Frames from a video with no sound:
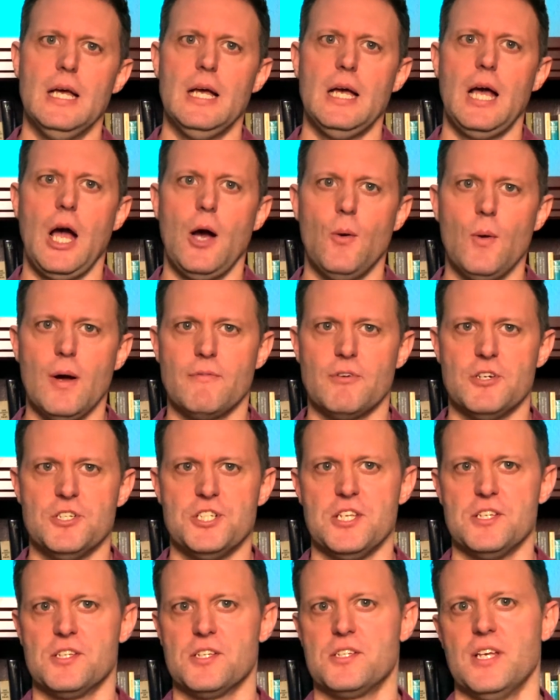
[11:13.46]
However,
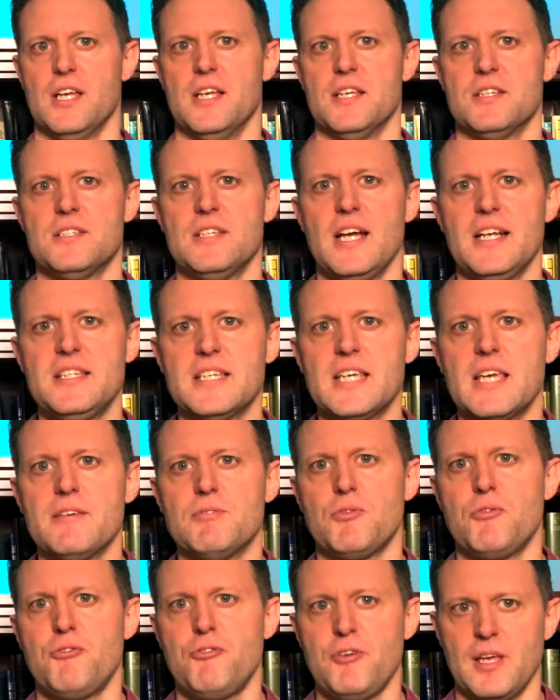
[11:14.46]
Jesus says, not to give
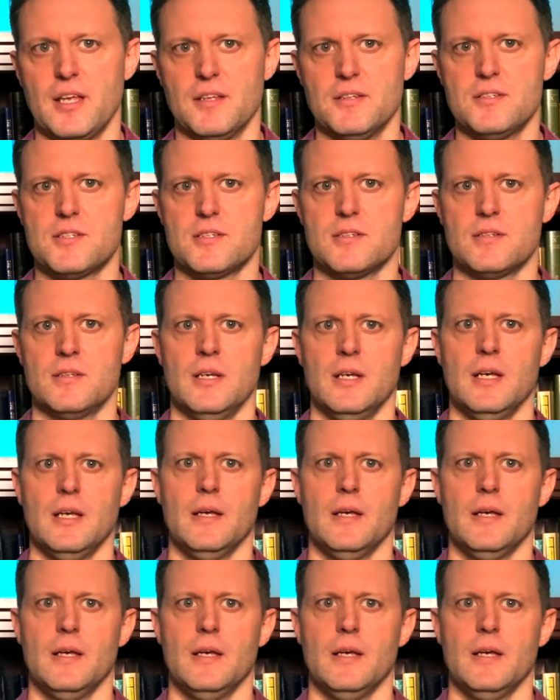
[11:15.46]
offense,